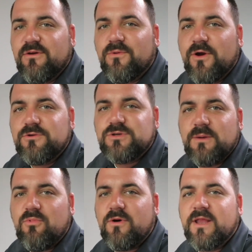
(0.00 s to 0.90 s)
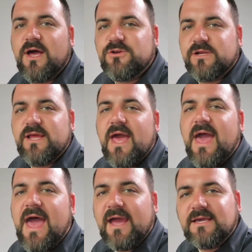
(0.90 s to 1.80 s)
the Road Trip 100
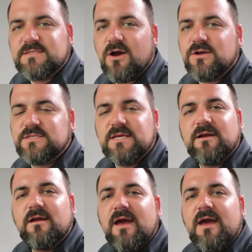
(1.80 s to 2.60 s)
at Guitar Center.